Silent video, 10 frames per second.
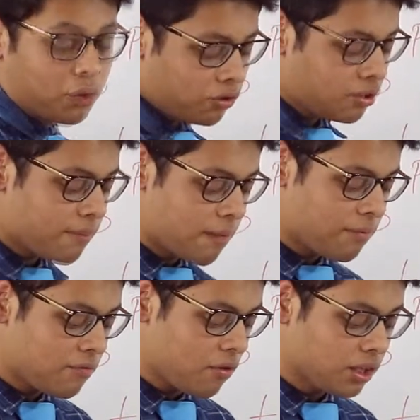you don't
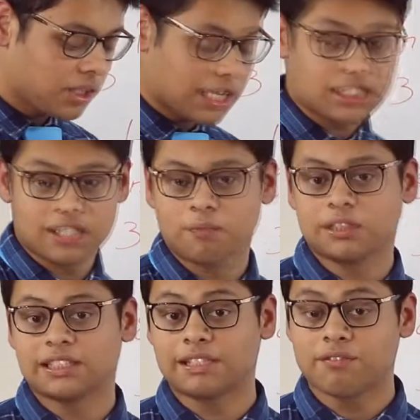remember what adjective
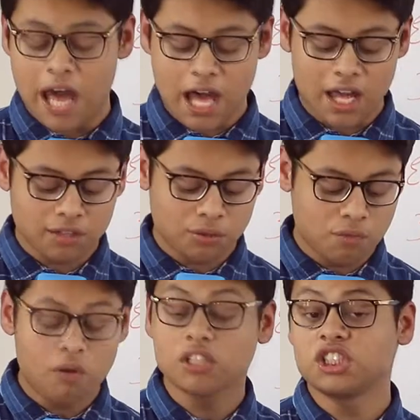possessive are,
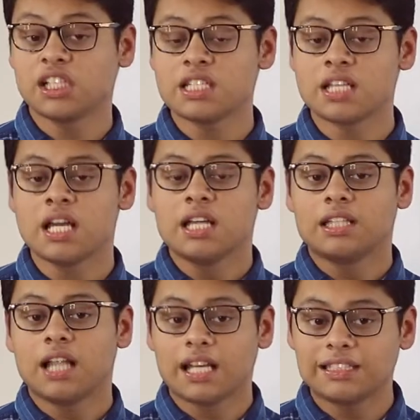do watch it.
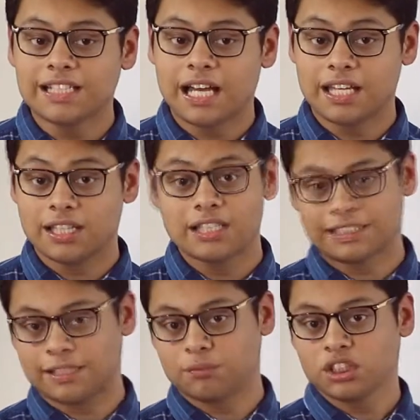The links are in the
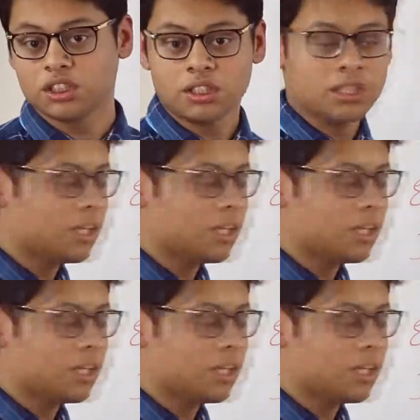description.